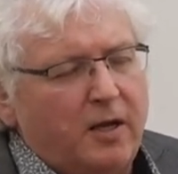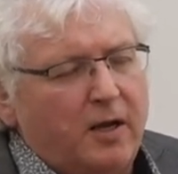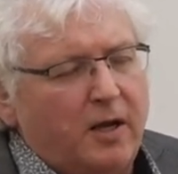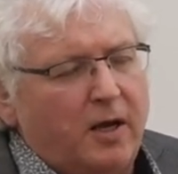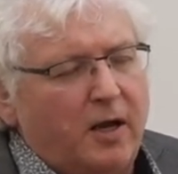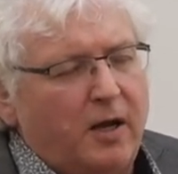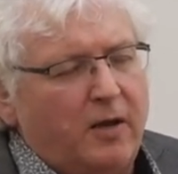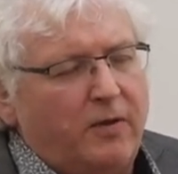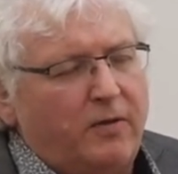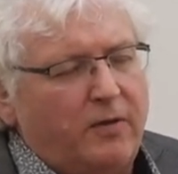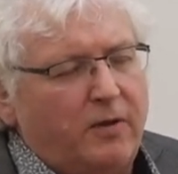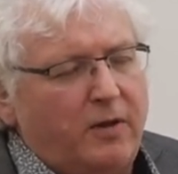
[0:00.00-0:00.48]

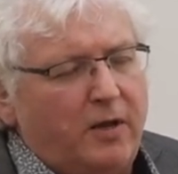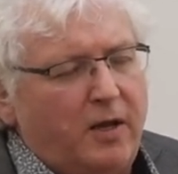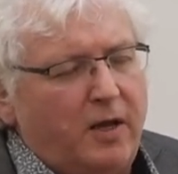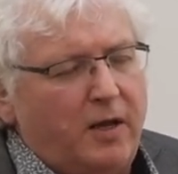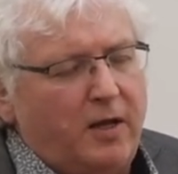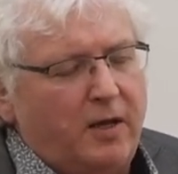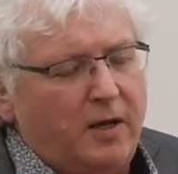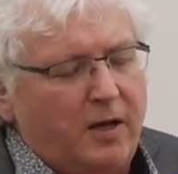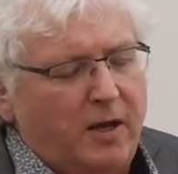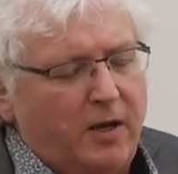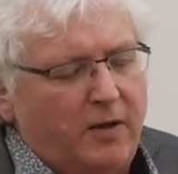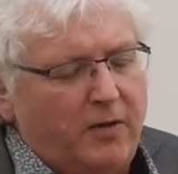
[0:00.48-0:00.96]
and
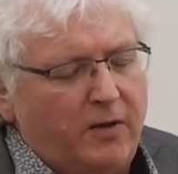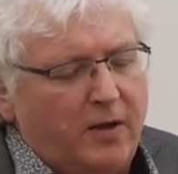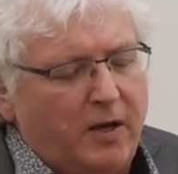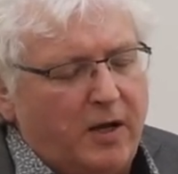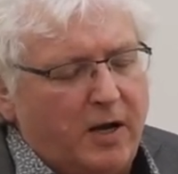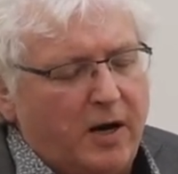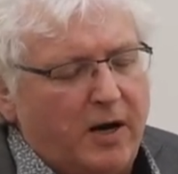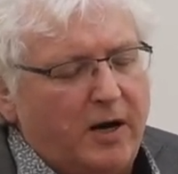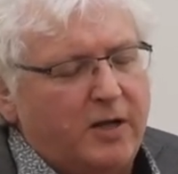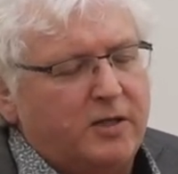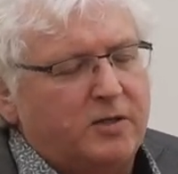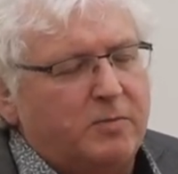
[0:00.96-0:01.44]
the, and the
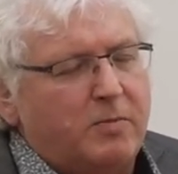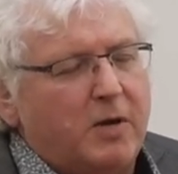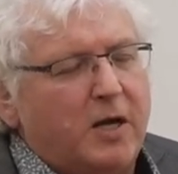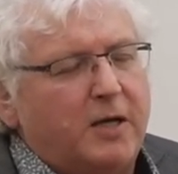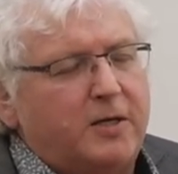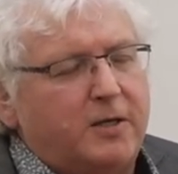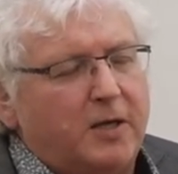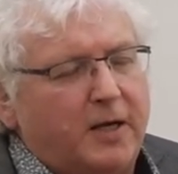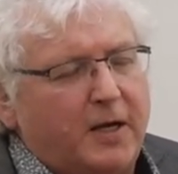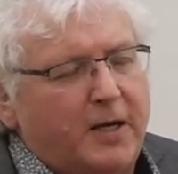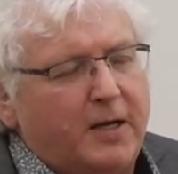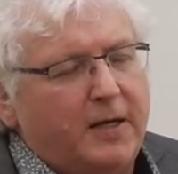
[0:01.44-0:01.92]

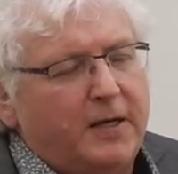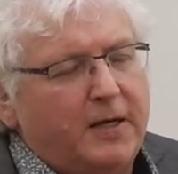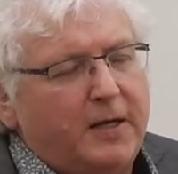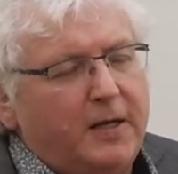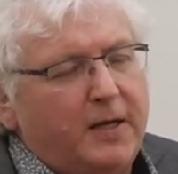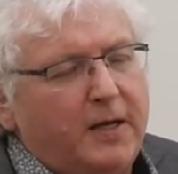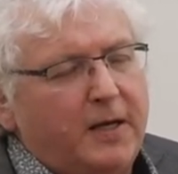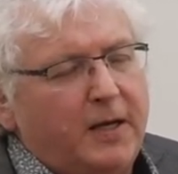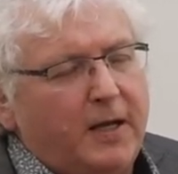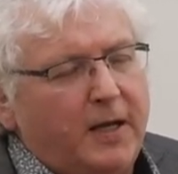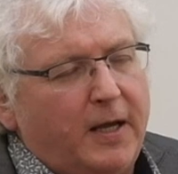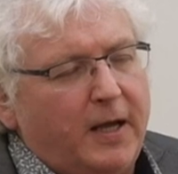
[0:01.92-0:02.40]
charismatic
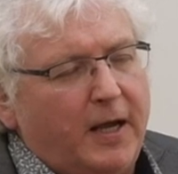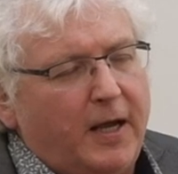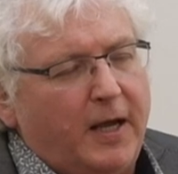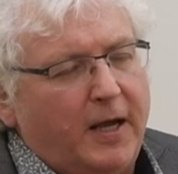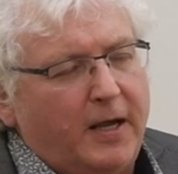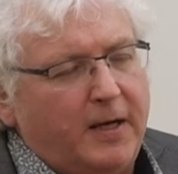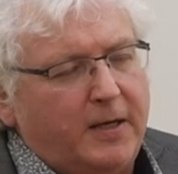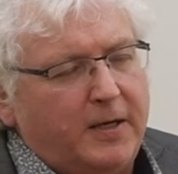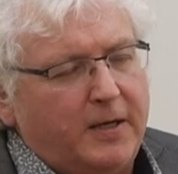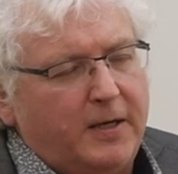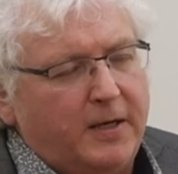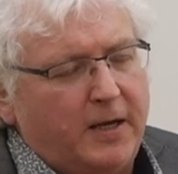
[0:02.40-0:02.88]

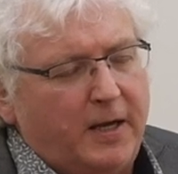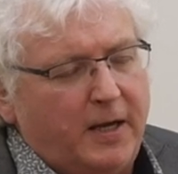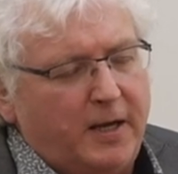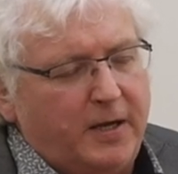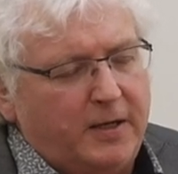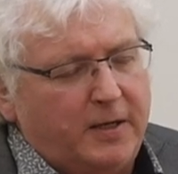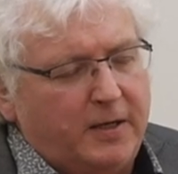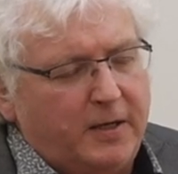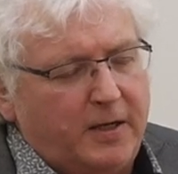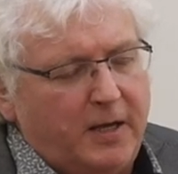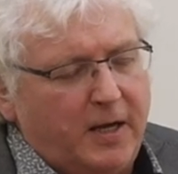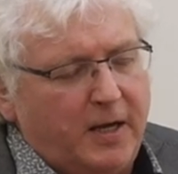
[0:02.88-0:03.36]
and,
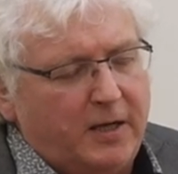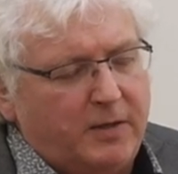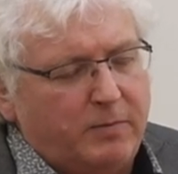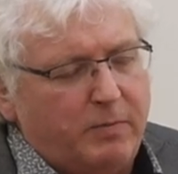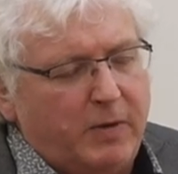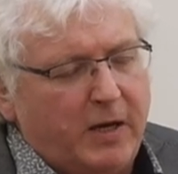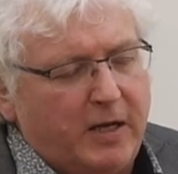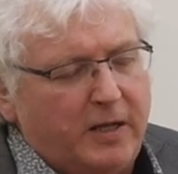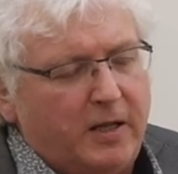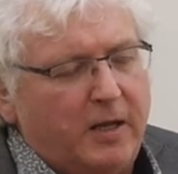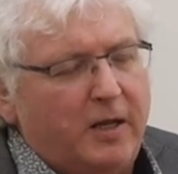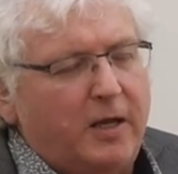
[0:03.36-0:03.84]
and get
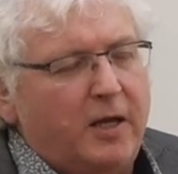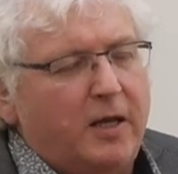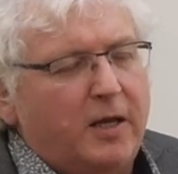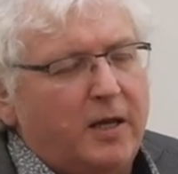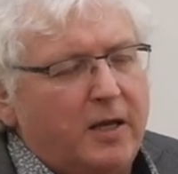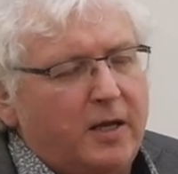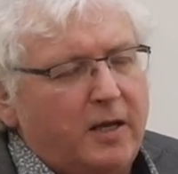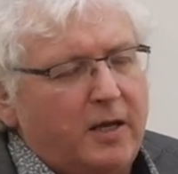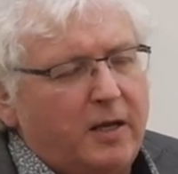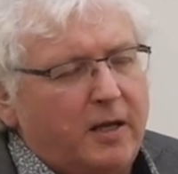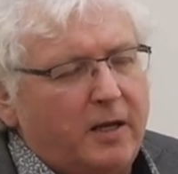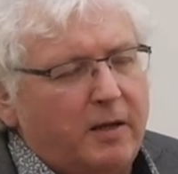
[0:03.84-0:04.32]
badly,
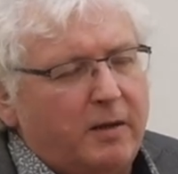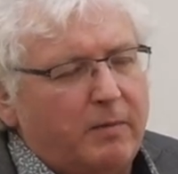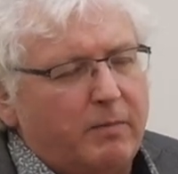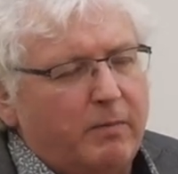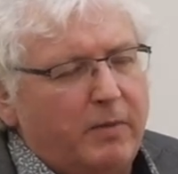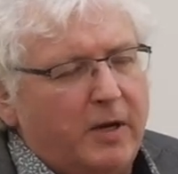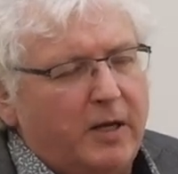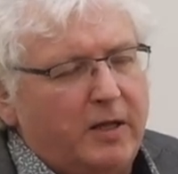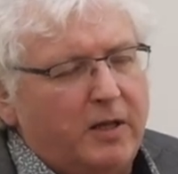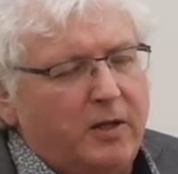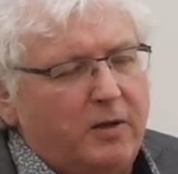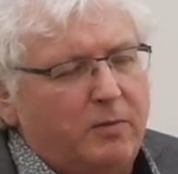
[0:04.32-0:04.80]

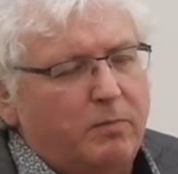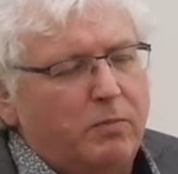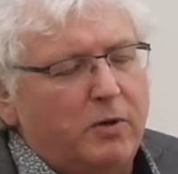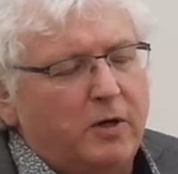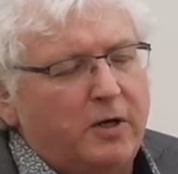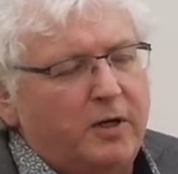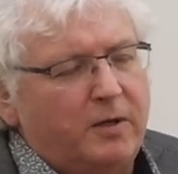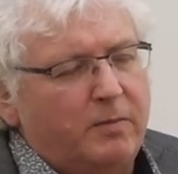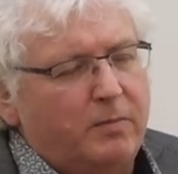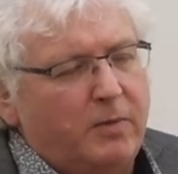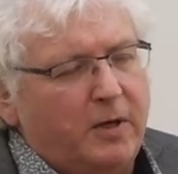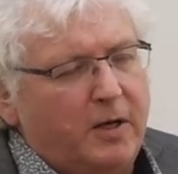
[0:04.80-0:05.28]
badly
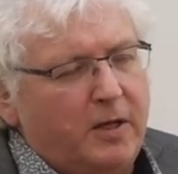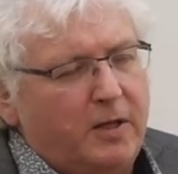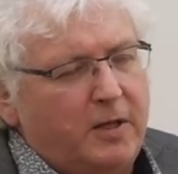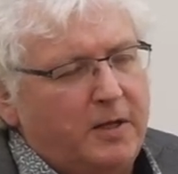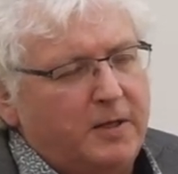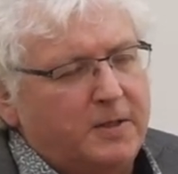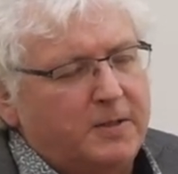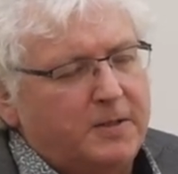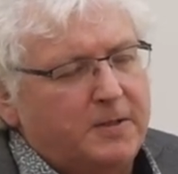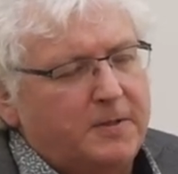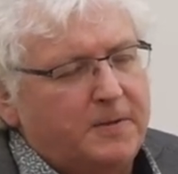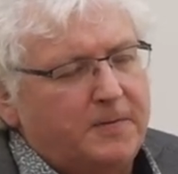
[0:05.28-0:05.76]
burnt by
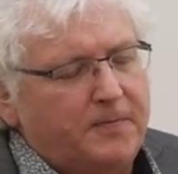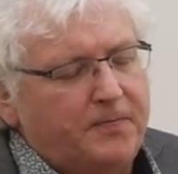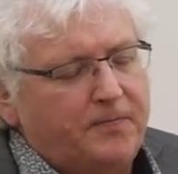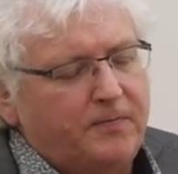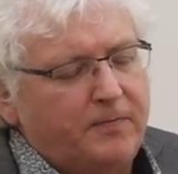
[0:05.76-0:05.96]
this.